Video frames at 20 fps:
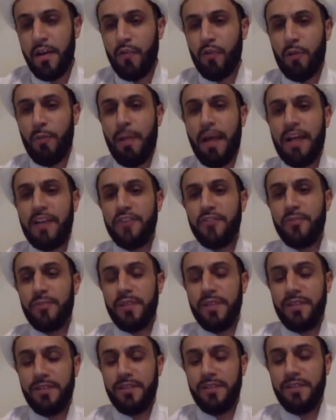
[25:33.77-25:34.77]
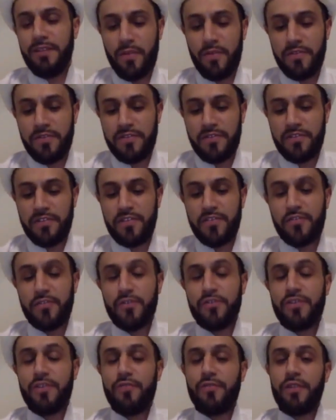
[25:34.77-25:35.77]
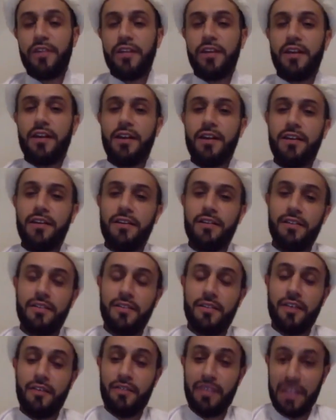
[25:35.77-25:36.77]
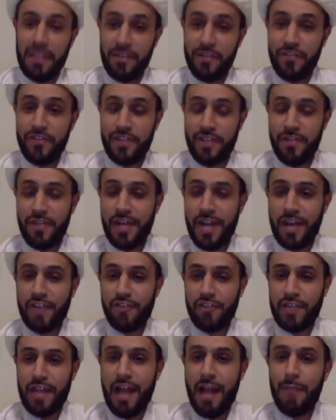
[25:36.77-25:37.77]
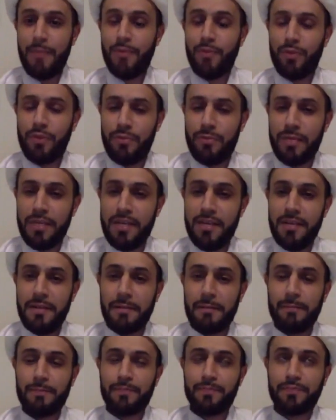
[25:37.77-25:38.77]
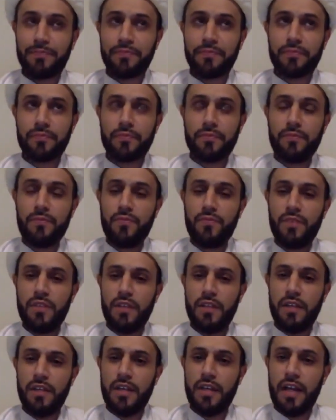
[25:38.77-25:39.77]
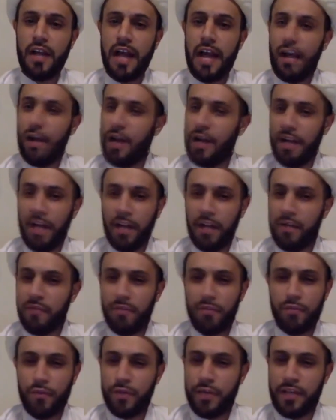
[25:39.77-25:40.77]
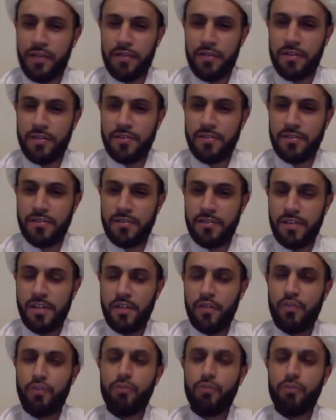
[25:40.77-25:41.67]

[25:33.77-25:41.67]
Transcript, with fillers: It reminds me, brothers and sisters, of an incident that actually happened with me. I'll never forget this.